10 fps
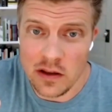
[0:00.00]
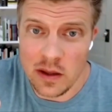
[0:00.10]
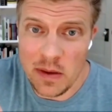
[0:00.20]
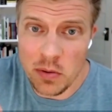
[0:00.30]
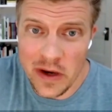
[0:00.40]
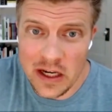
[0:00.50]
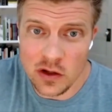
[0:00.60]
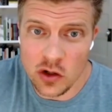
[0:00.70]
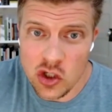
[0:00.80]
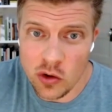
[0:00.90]
The people making
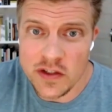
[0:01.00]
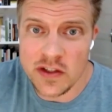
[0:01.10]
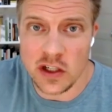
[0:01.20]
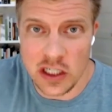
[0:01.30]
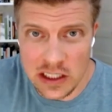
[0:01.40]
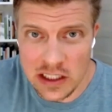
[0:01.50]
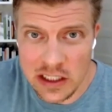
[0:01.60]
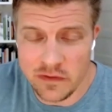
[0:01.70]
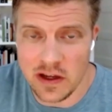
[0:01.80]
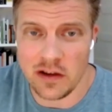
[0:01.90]
those choices are going to
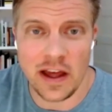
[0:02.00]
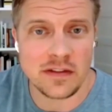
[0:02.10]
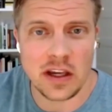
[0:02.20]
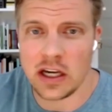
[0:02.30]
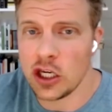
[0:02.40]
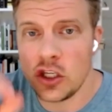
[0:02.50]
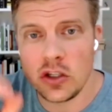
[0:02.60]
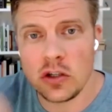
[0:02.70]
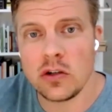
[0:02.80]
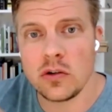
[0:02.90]
live there. That's like a
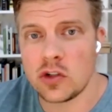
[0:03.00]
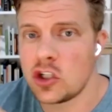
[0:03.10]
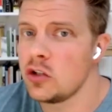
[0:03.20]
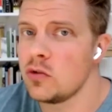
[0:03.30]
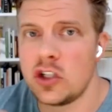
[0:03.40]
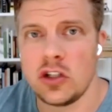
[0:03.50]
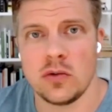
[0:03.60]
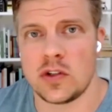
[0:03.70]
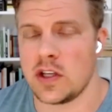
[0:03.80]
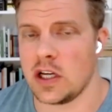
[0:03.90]
huge
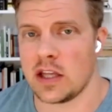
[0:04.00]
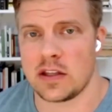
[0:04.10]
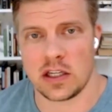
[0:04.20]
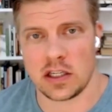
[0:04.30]
thing. I think.